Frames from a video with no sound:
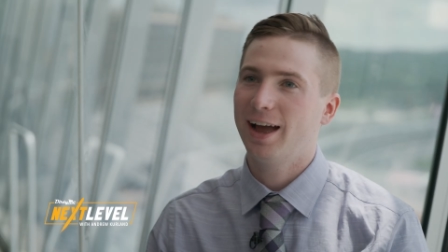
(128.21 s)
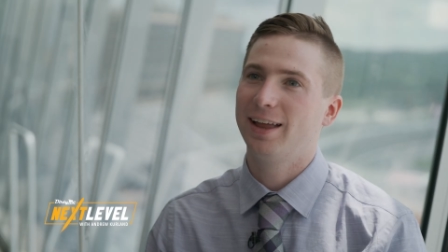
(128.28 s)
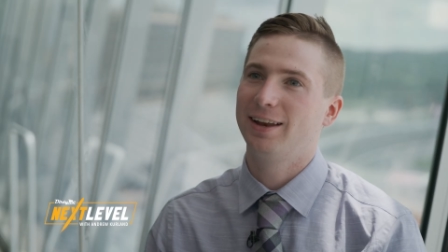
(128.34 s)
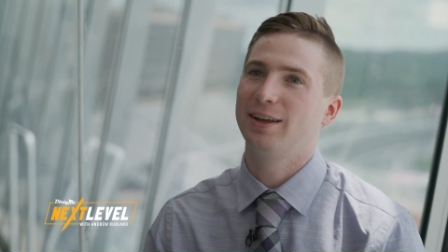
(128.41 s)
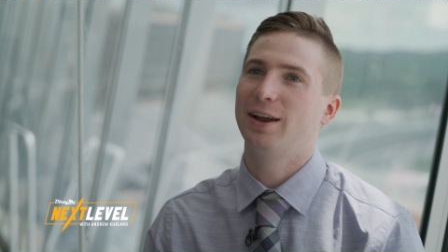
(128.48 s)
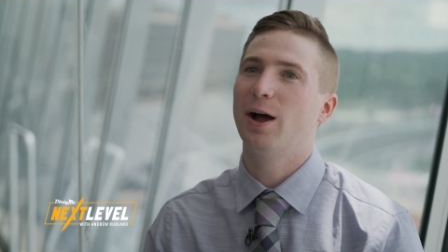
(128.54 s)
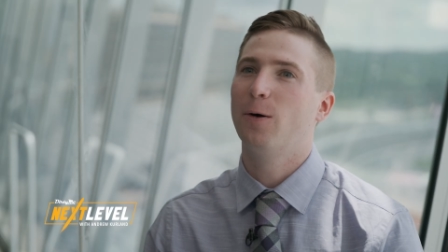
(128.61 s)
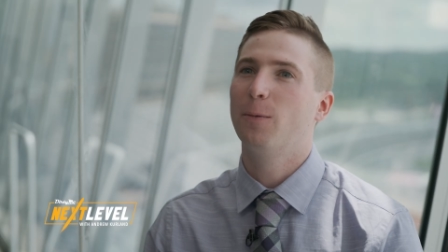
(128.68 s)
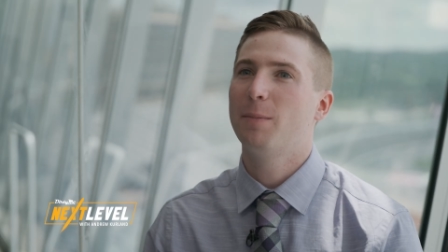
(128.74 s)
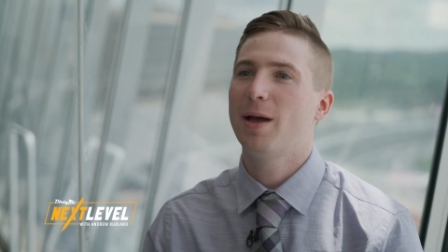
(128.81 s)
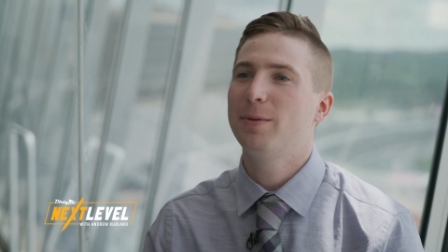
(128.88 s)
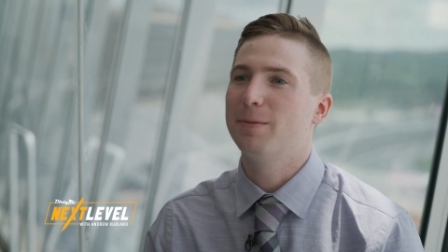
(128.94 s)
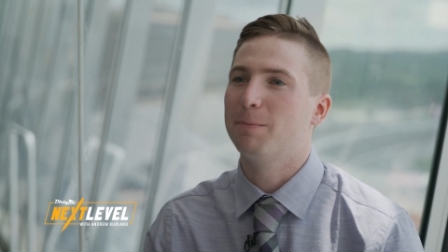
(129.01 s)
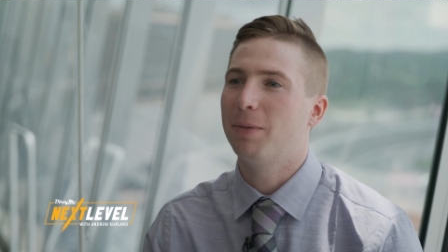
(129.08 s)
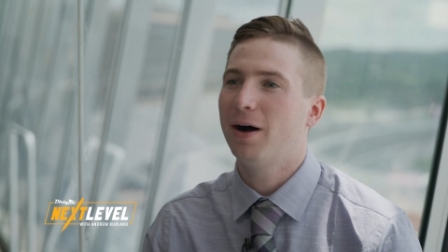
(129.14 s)
and you know,
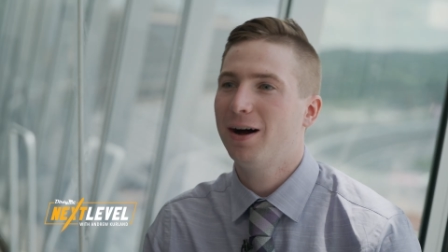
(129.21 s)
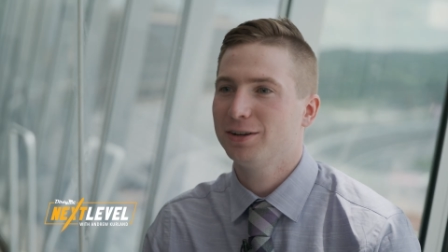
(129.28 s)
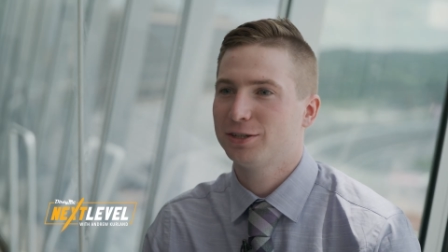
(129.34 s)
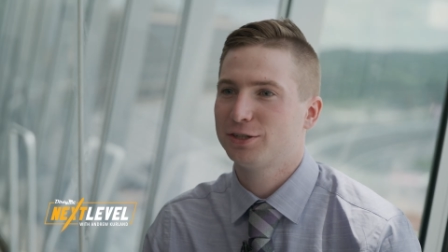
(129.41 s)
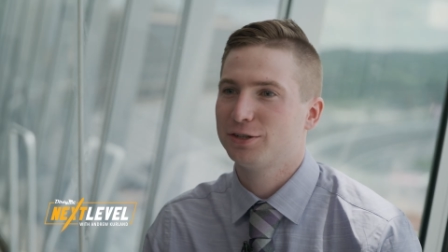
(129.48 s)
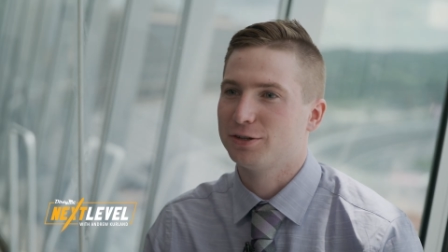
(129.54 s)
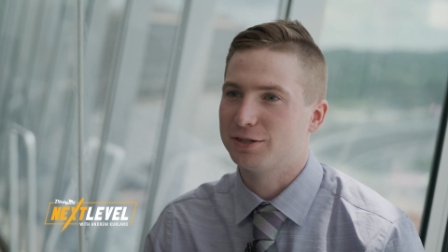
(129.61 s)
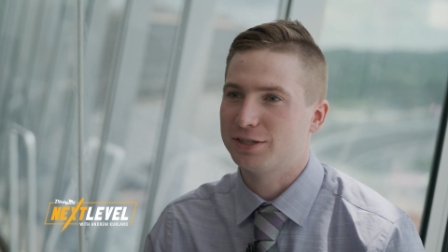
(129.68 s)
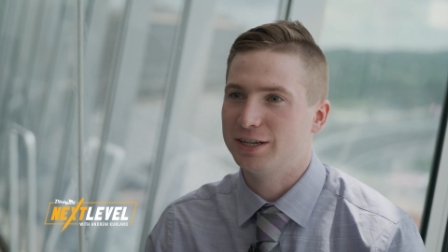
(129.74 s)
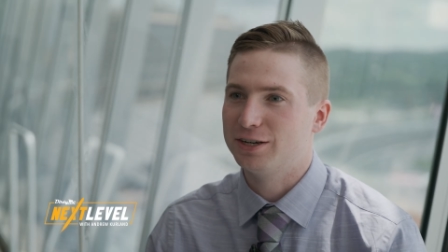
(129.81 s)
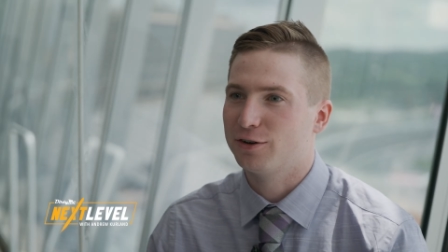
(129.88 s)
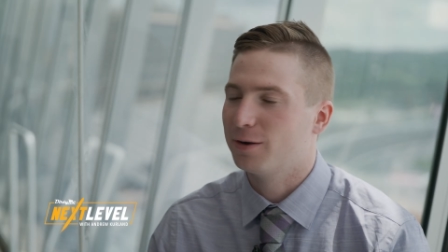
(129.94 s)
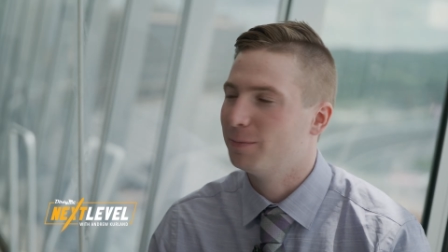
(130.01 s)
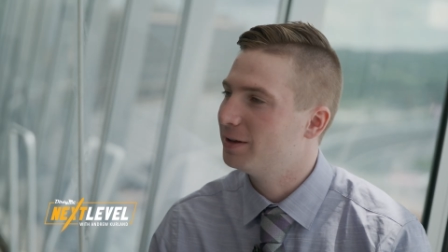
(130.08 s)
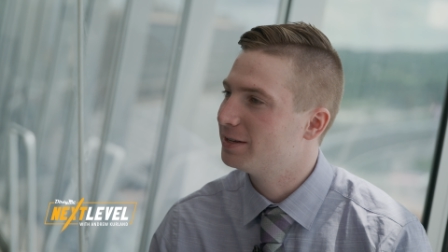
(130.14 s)
maybe imposter
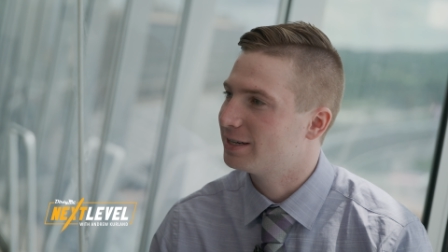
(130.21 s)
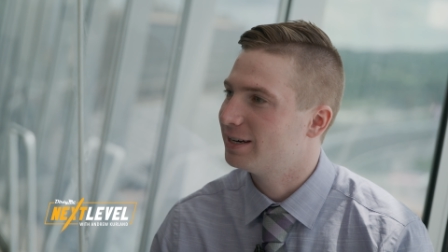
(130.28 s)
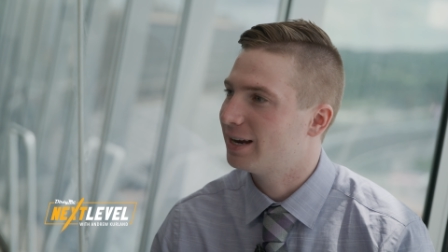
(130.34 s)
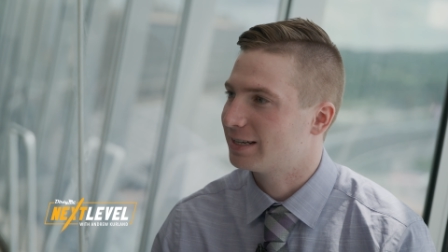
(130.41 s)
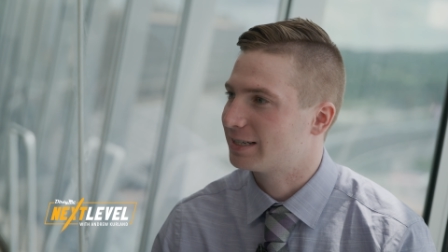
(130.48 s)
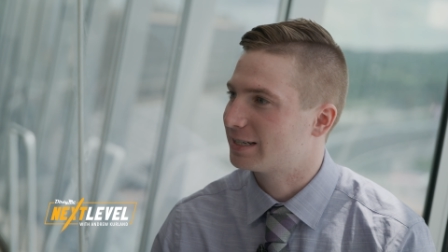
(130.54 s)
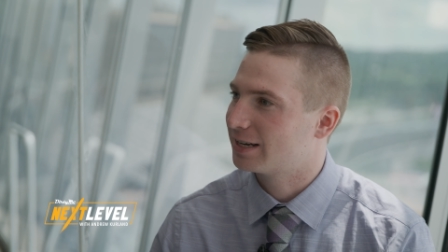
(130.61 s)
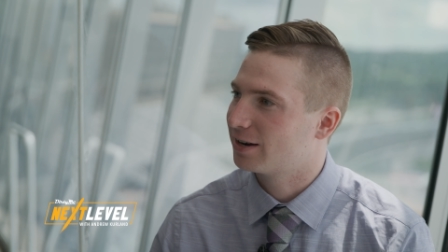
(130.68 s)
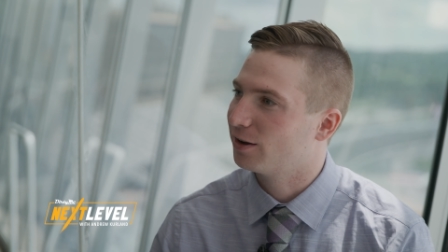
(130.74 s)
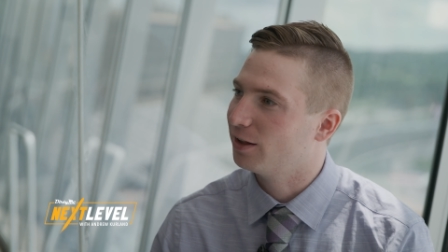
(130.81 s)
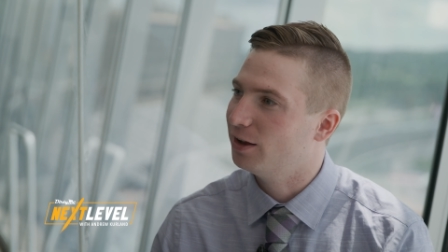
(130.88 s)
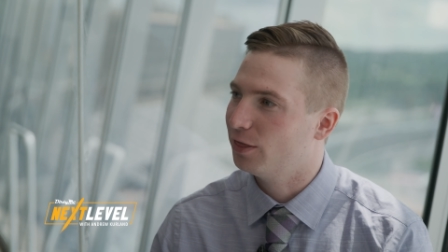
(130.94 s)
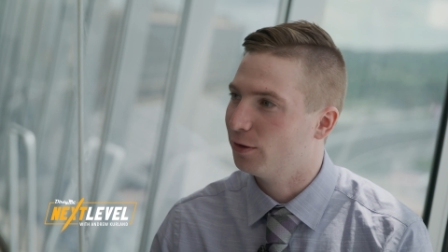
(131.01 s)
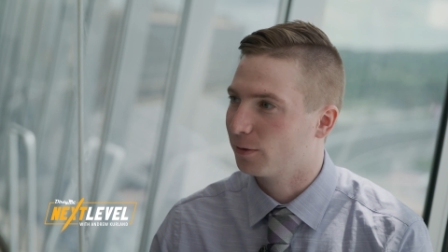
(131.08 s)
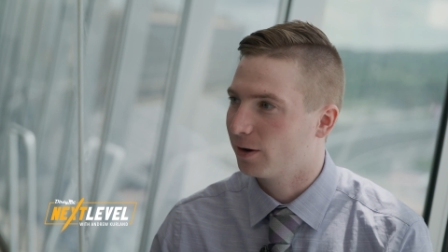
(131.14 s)
syndrome isn't
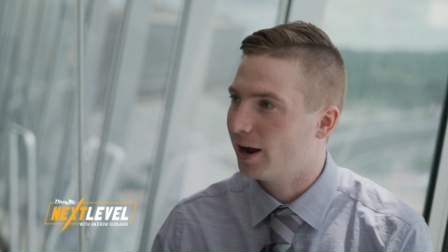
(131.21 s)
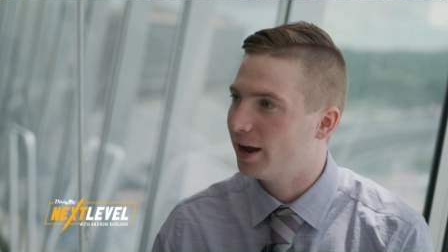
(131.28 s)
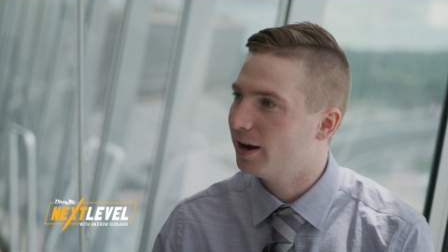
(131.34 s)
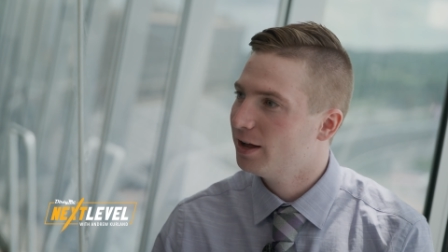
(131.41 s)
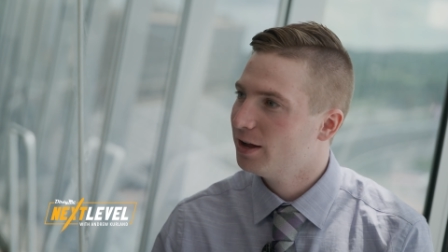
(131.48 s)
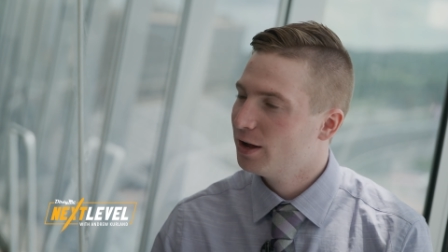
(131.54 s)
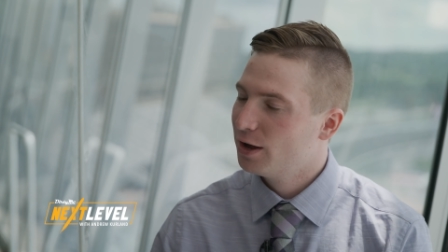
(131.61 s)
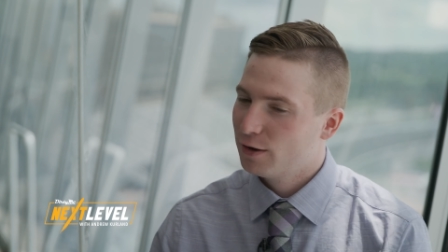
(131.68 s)
necessarily the right